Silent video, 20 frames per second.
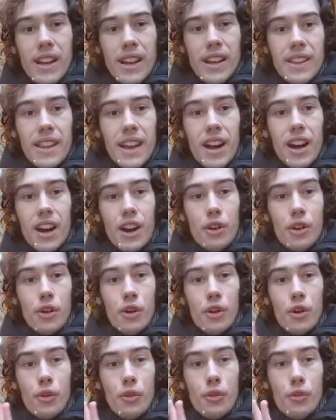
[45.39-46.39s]
there are
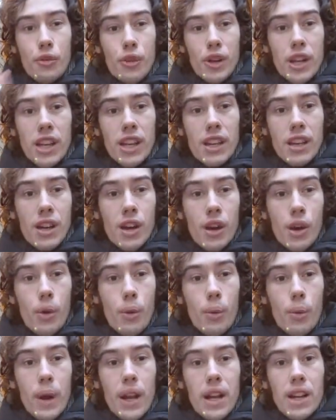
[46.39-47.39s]
3
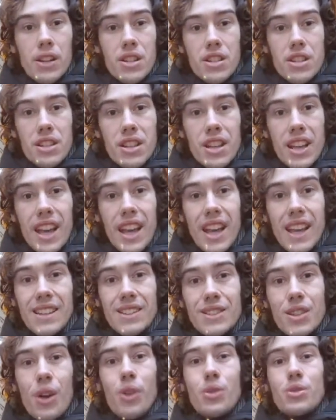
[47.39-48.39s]
winners in
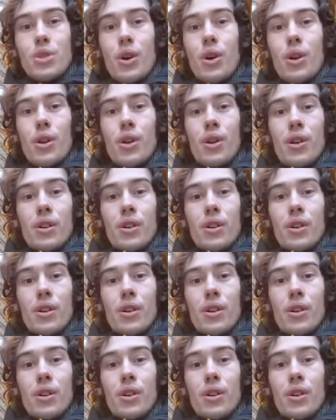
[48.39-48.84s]
total